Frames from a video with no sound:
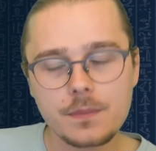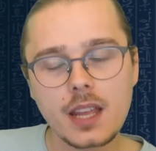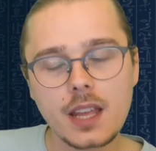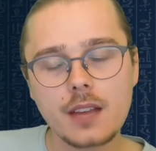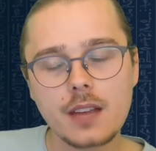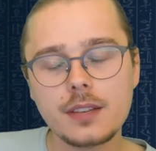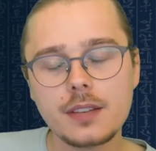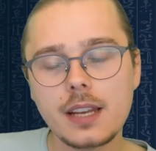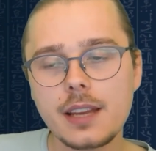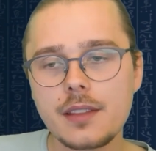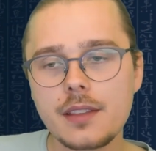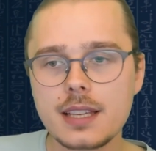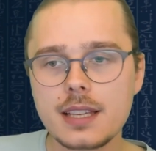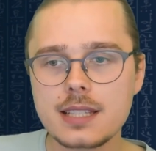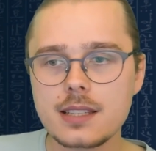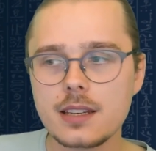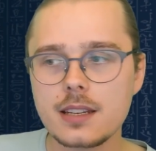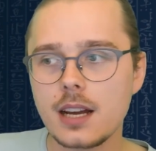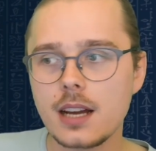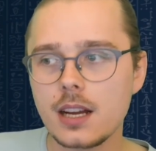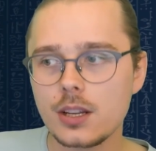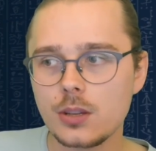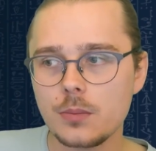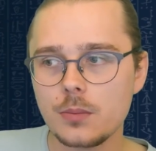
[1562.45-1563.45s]
I feel like there's
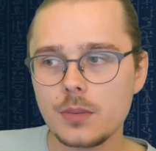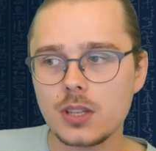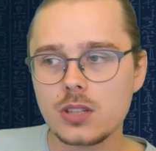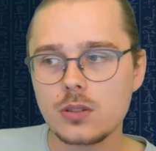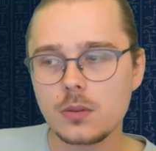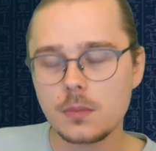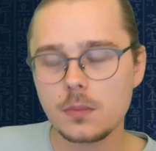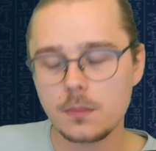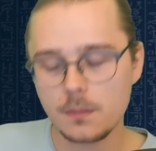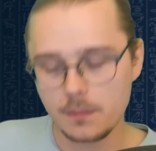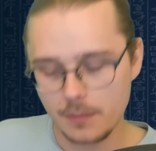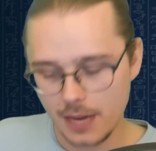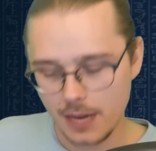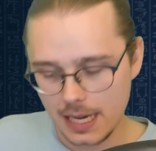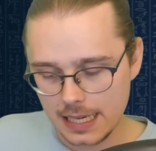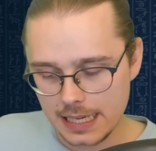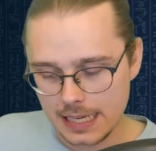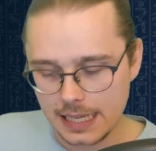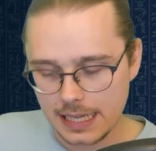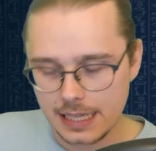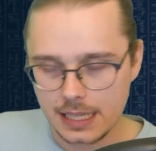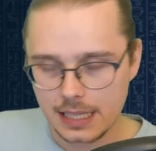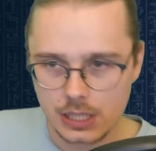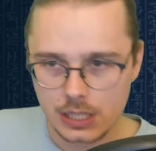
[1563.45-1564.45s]
an argument to main
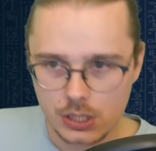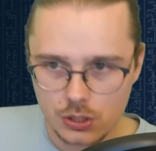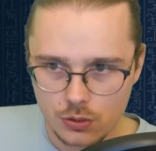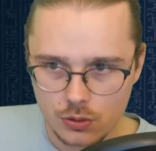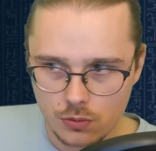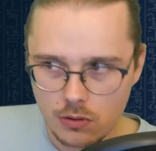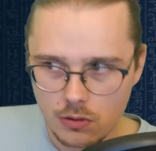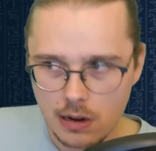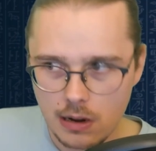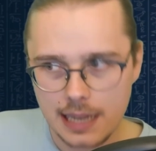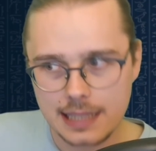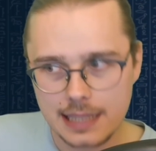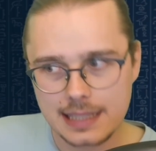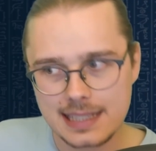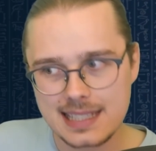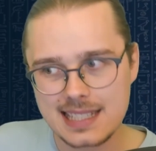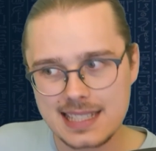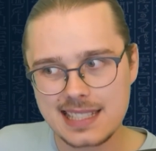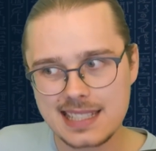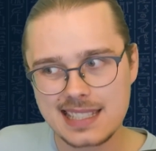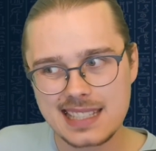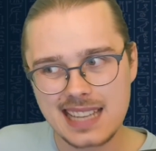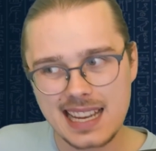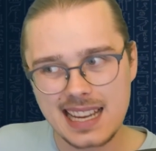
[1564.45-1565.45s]
decking 2 and
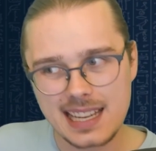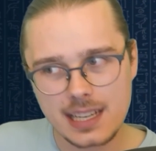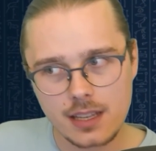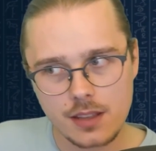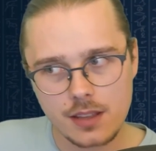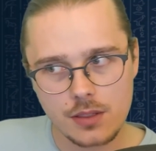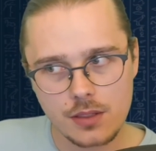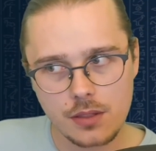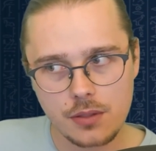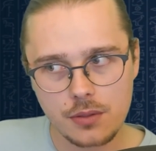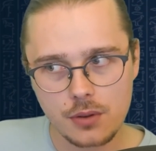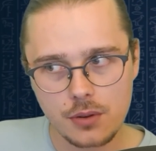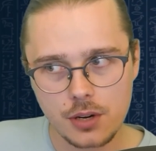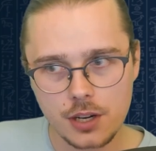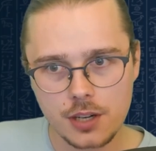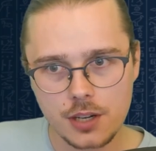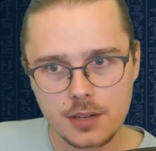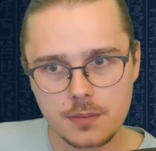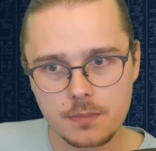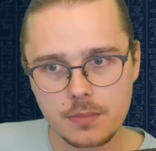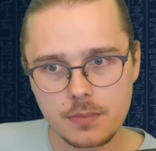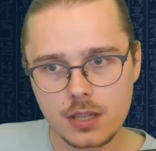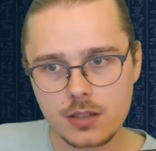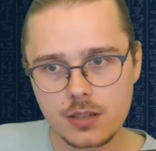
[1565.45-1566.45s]
siding the
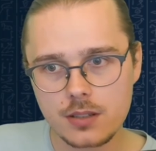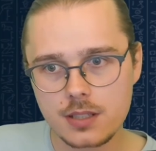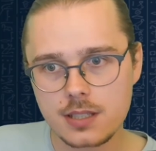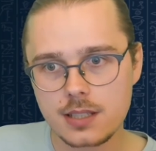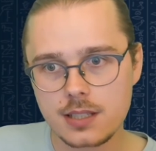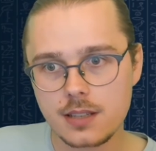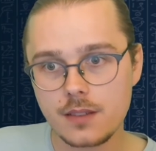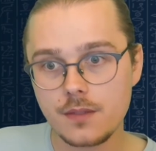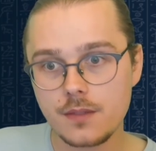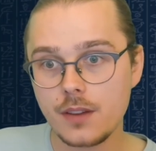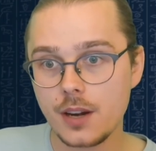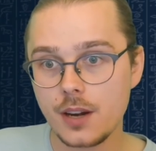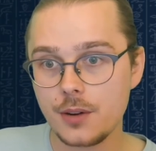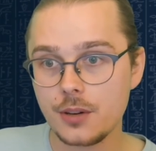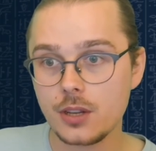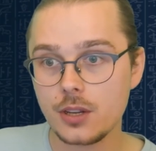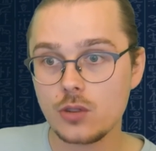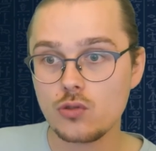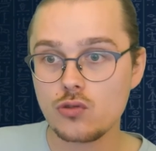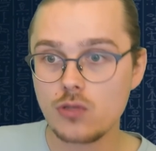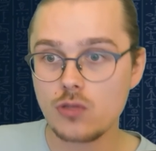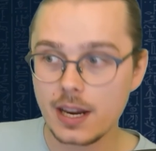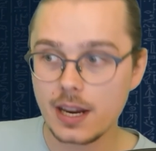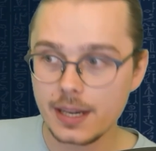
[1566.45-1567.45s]
3rd, because in very
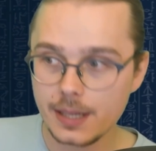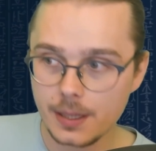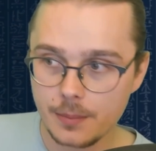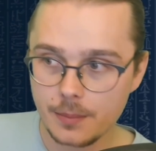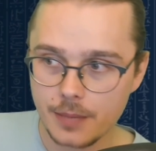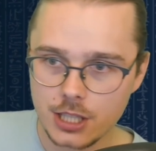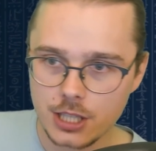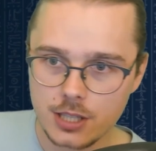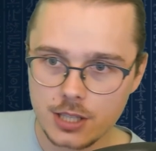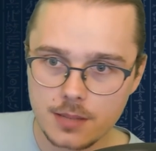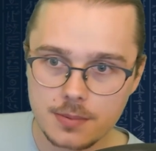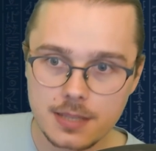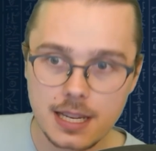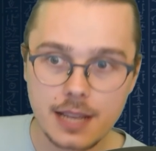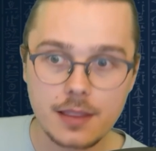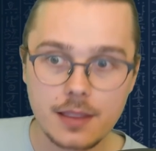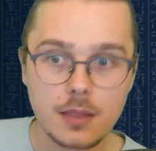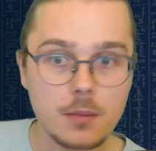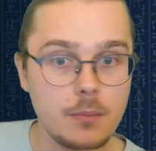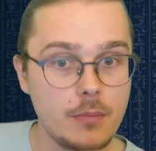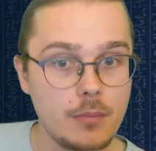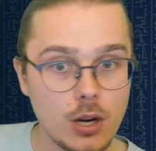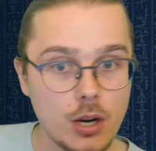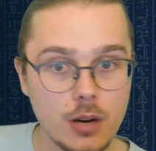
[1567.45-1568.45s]
grindy matchups like
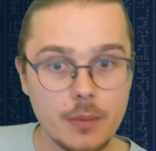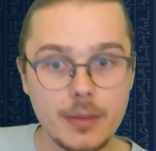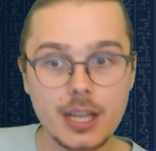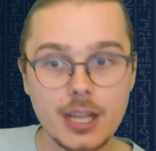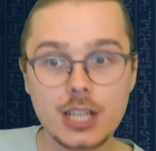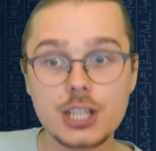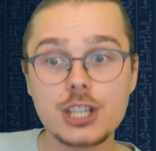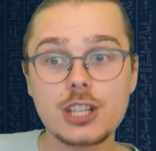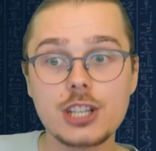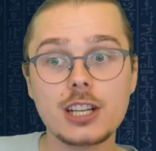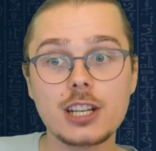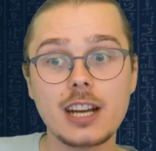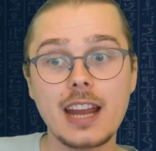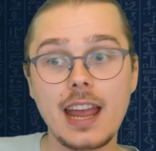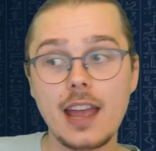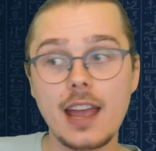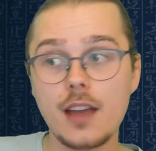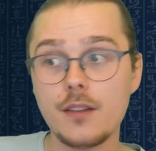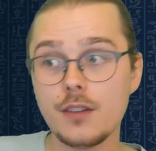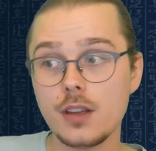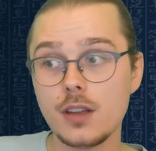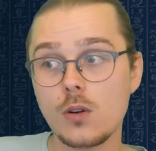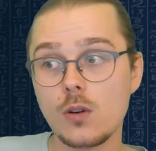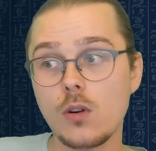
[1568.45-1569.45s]
the mirror match,
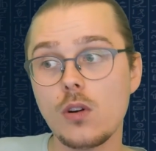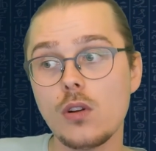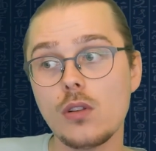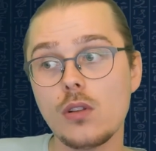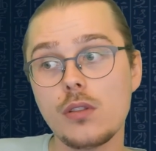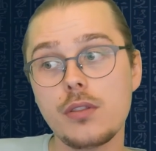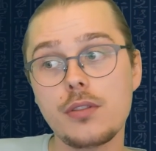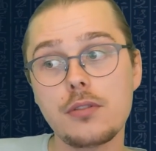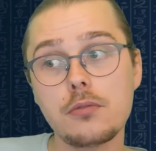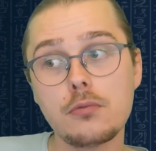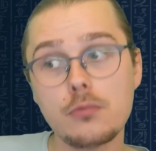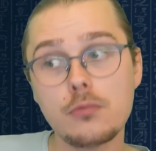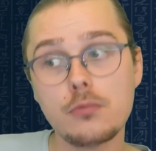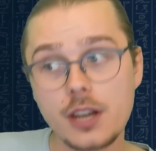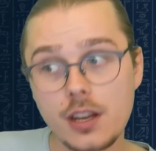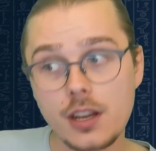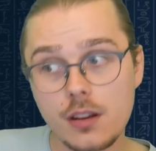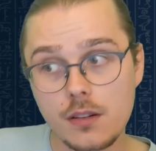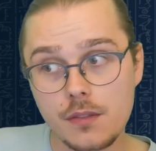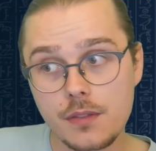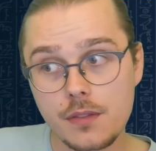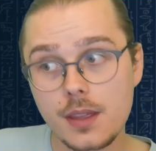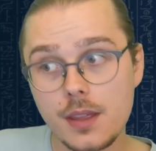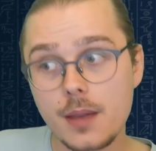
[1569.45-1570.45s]
having all 3
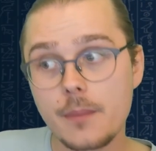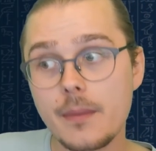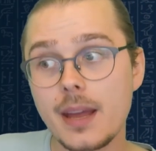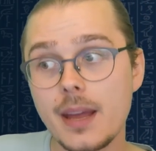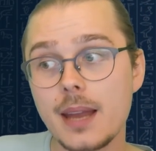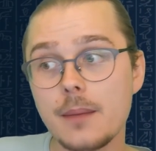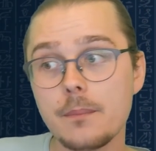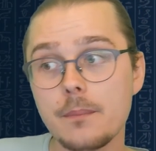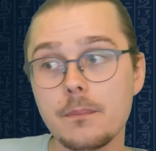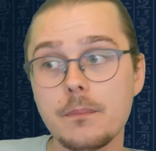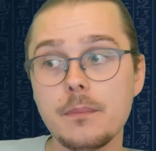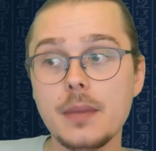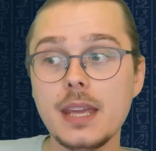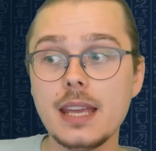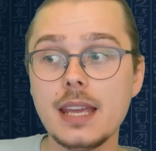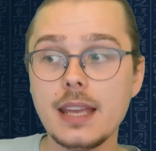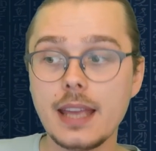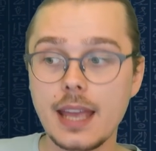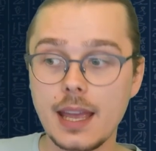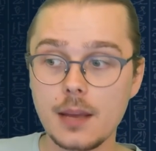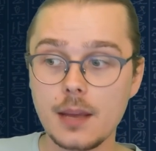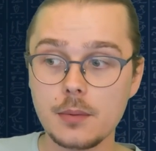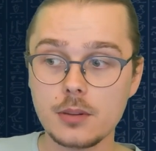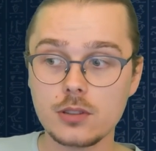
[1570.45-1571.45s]
of them and being
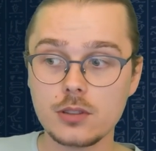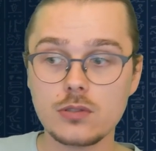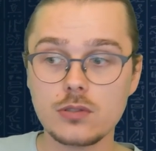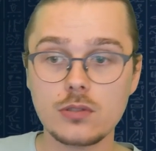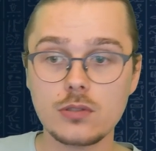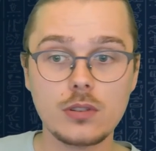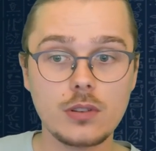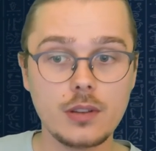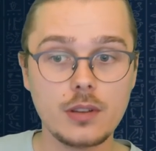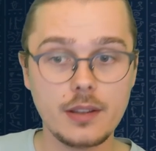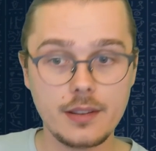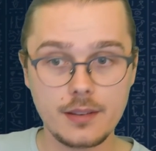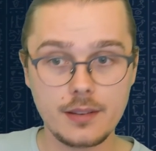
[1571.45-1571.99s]
able to